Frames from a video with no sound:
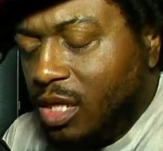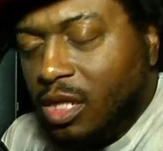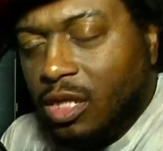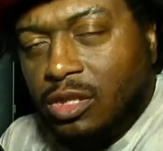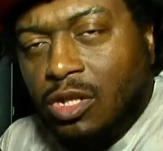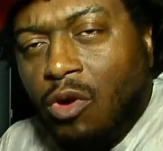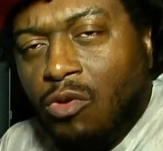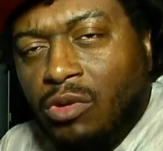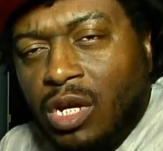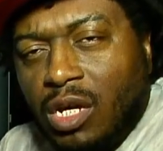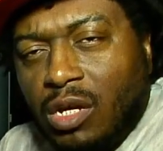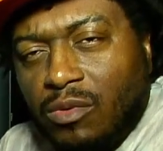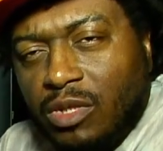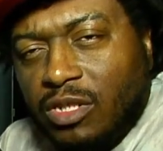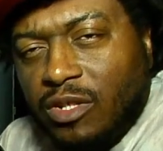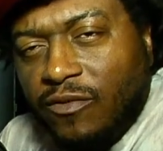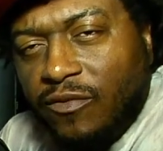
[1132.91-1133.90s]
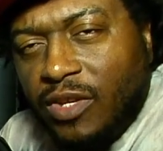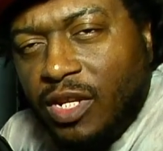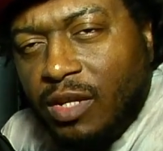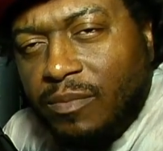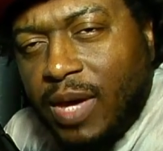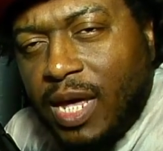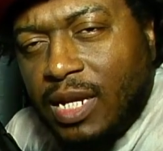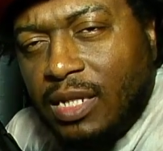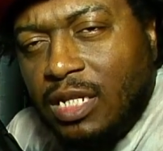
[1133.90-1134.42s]
a donut was invented
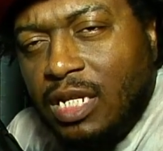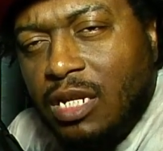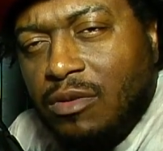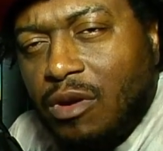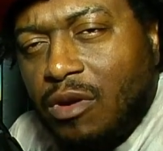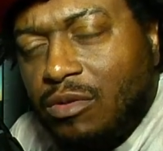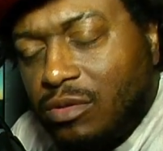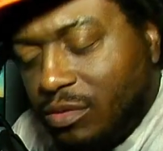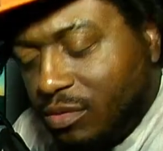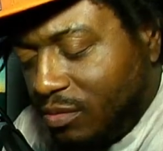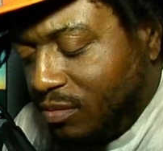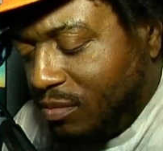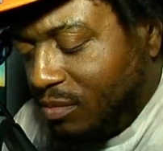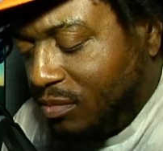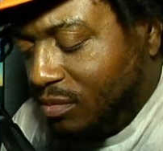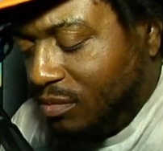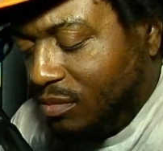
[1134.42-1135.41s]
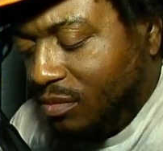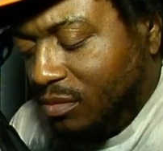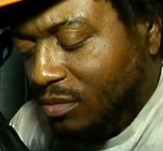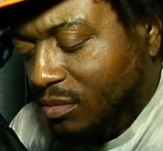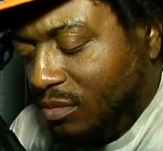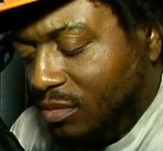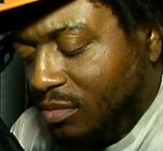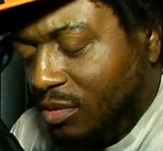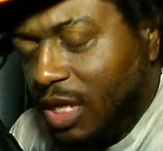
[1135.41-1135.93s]
by the Negro,
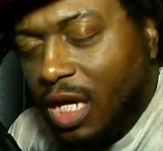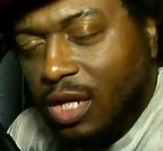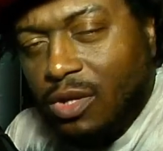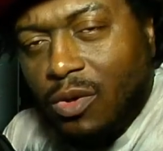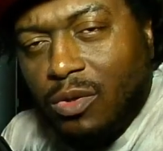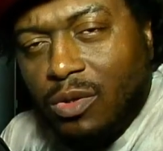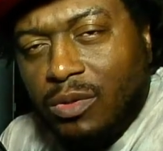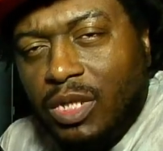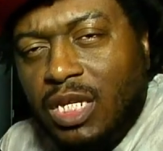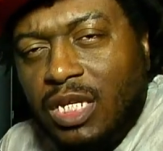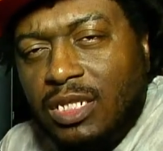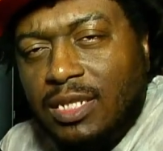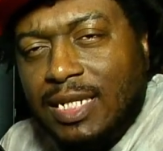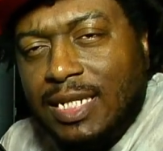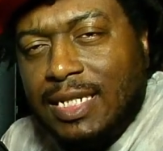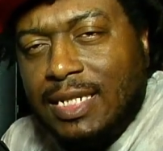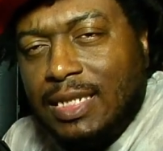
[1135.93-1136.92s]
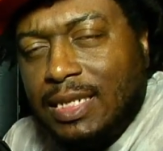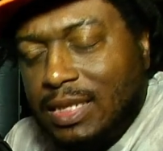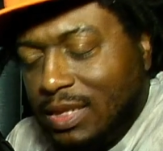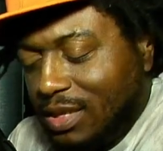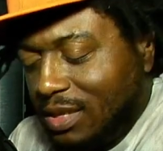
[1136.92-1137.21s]
not no East Indian.